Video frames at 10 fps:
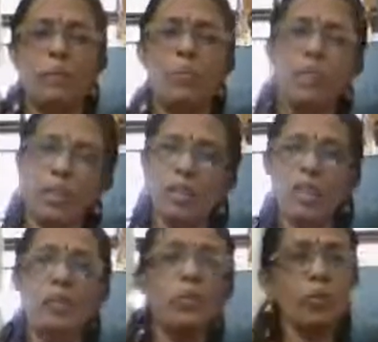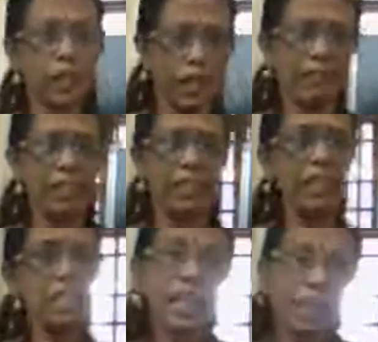because due to gravity it
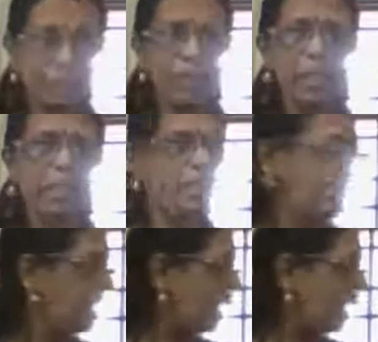is heavier